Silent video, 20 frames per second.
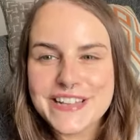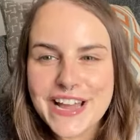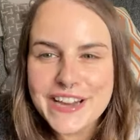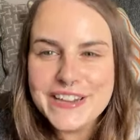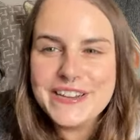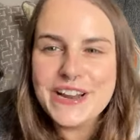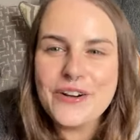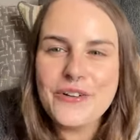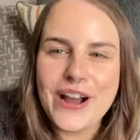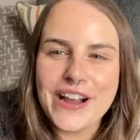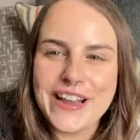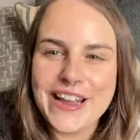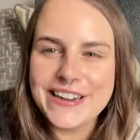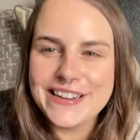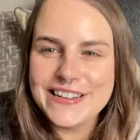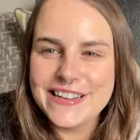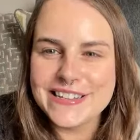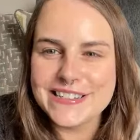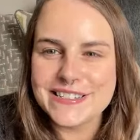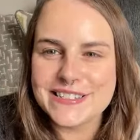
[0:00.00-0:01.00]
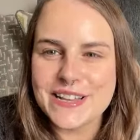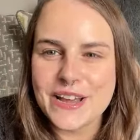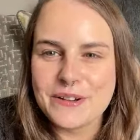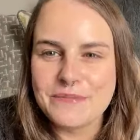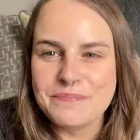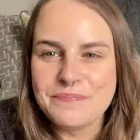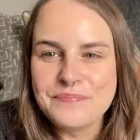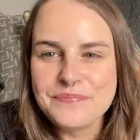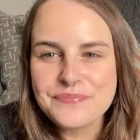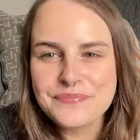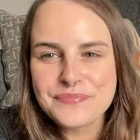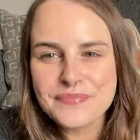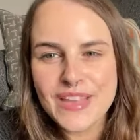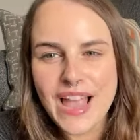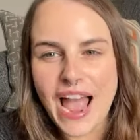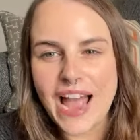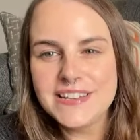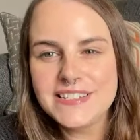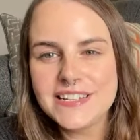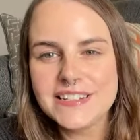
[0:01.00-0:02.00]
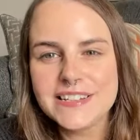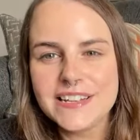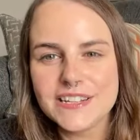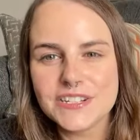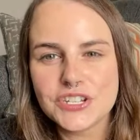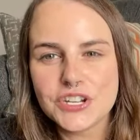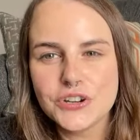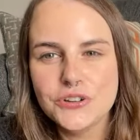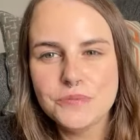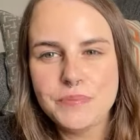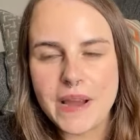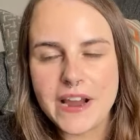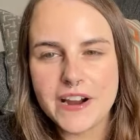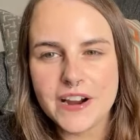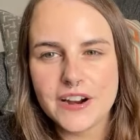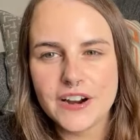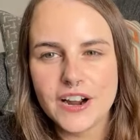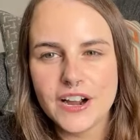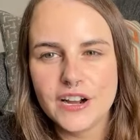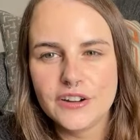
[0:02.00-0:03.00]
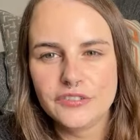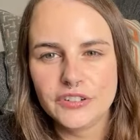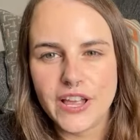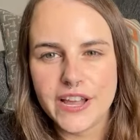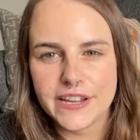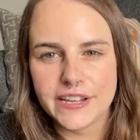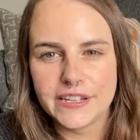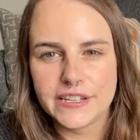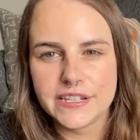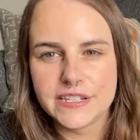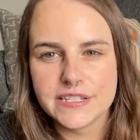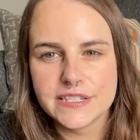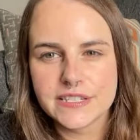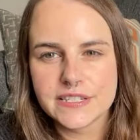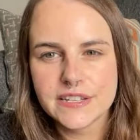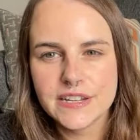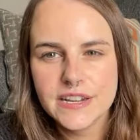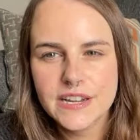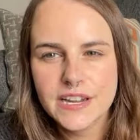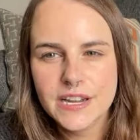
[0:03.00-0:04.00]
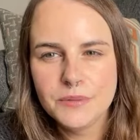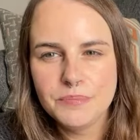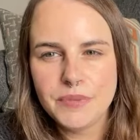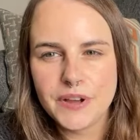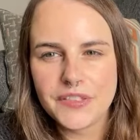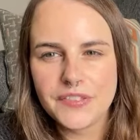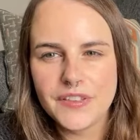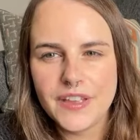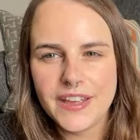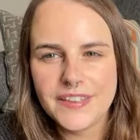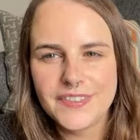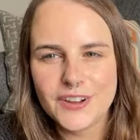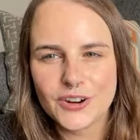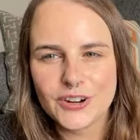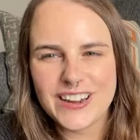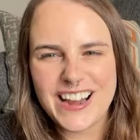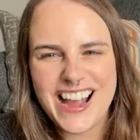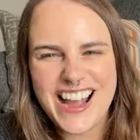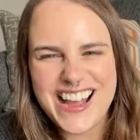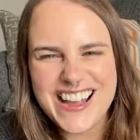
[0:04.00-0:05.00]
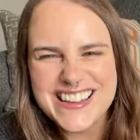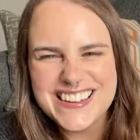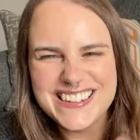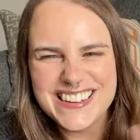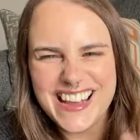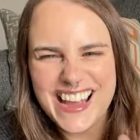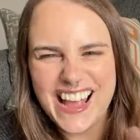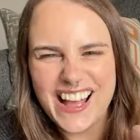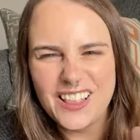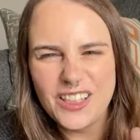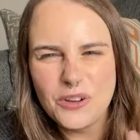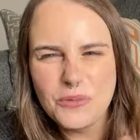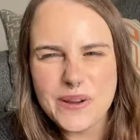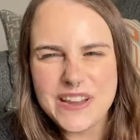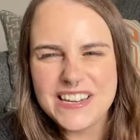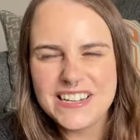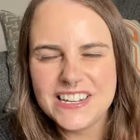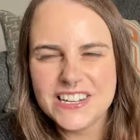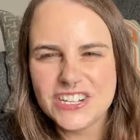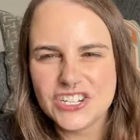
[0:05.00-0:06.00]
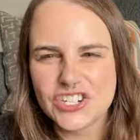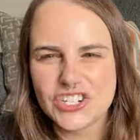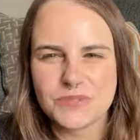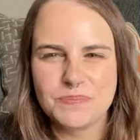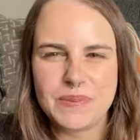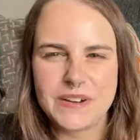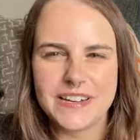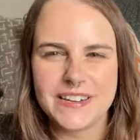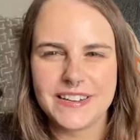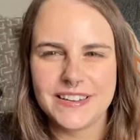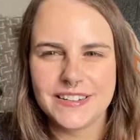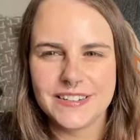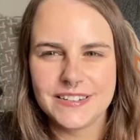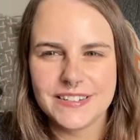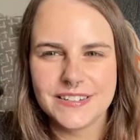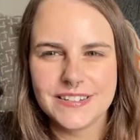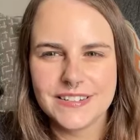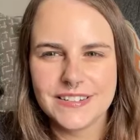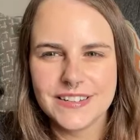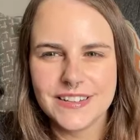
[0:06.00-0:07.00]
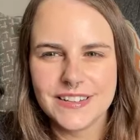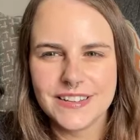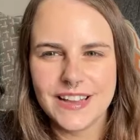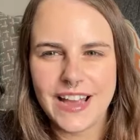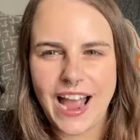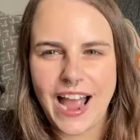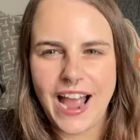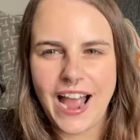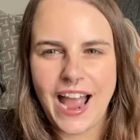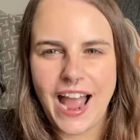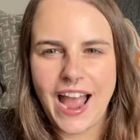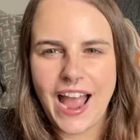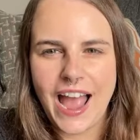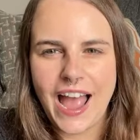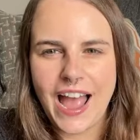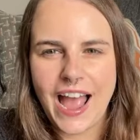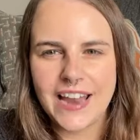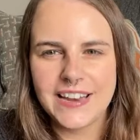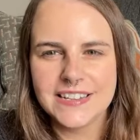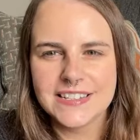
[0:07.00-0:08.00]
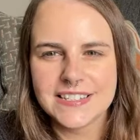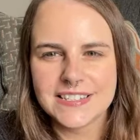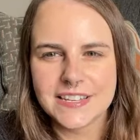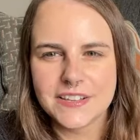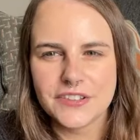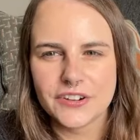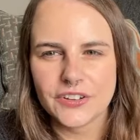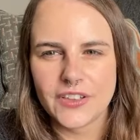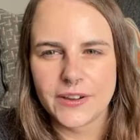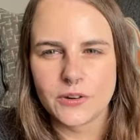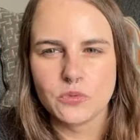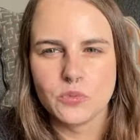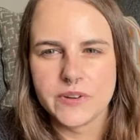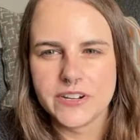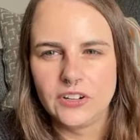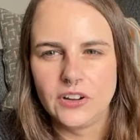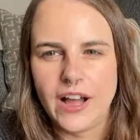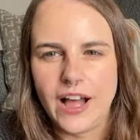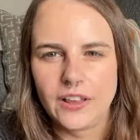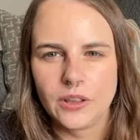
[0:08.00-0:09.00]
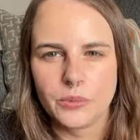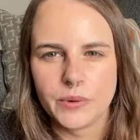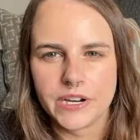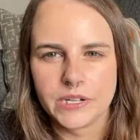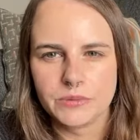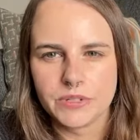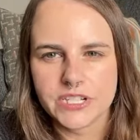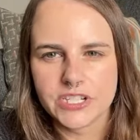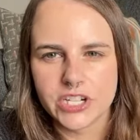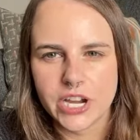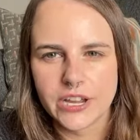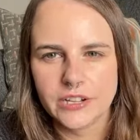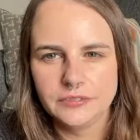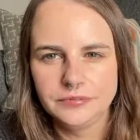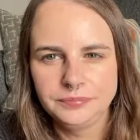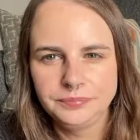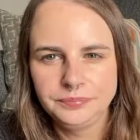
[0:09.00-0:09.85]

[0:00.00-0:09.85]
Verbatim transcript: I know I gotta get some. I did get two pair of leggings, but and they're kind of Halloweenish, but I, I I didn't see they're like real Halloween ones yet.